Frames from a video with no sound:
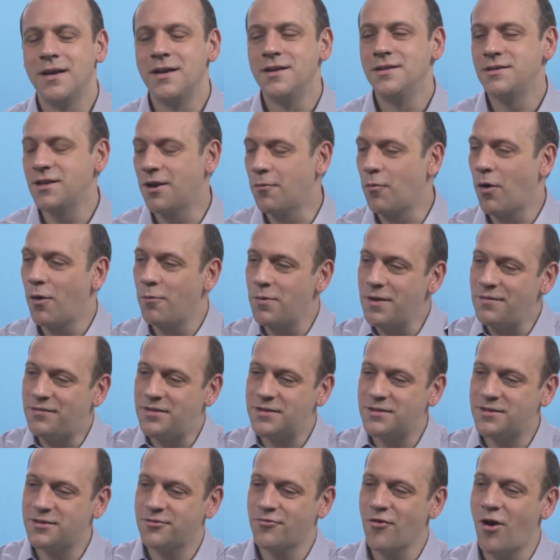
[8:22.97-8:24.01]
So what we've
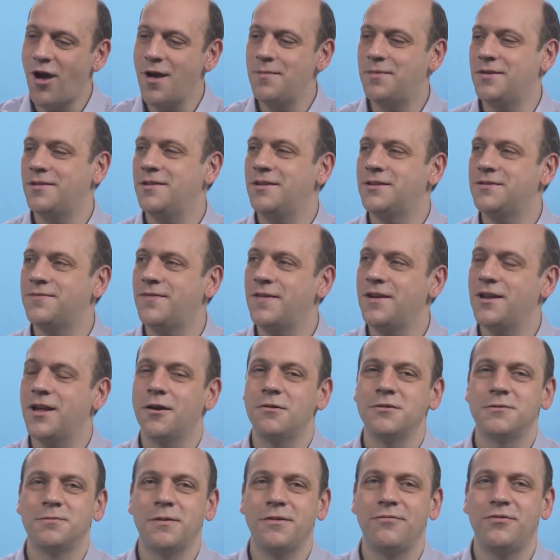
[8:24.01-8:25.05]
described in this
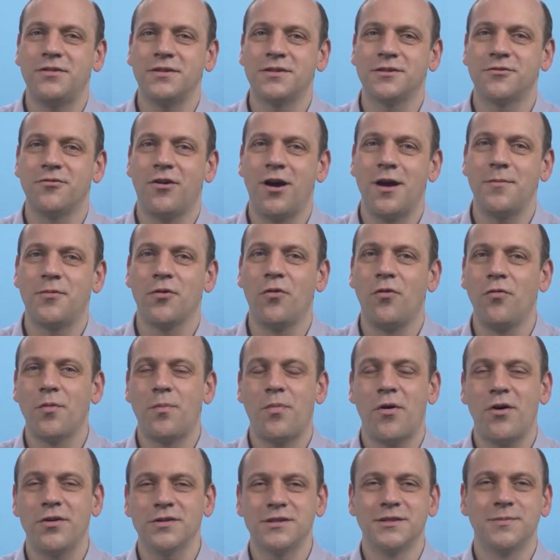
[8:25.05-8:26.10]
video is we've described all the
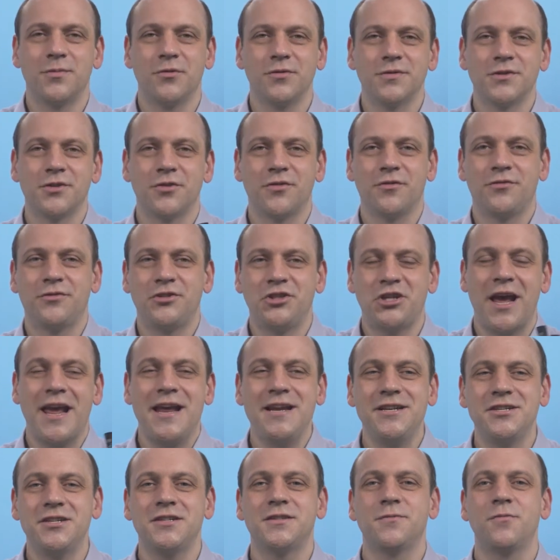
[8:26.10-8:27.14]
possible sort of
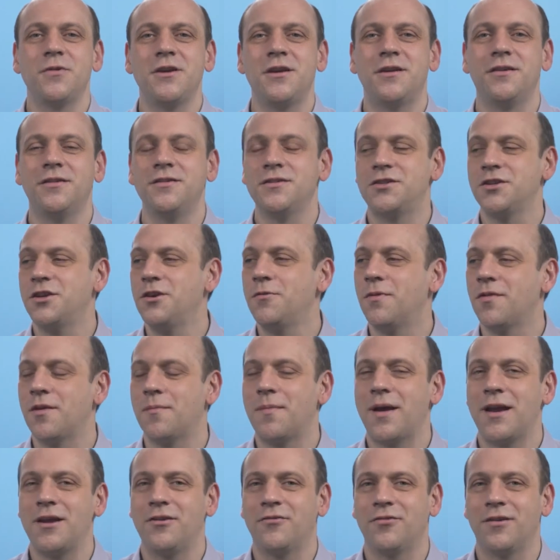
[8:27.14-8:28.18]
changes we can do with a
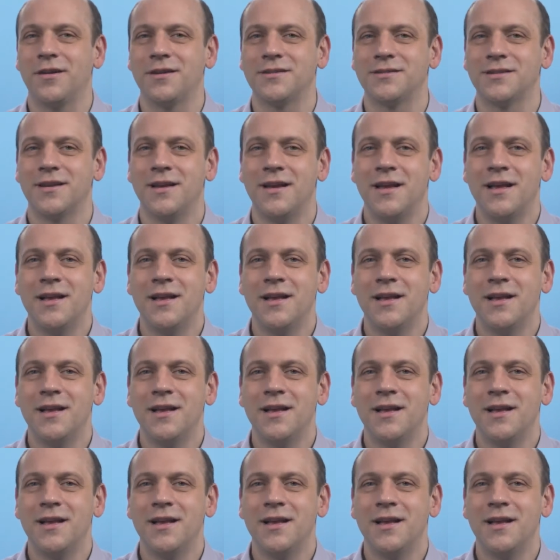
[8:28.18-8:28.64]
matrix.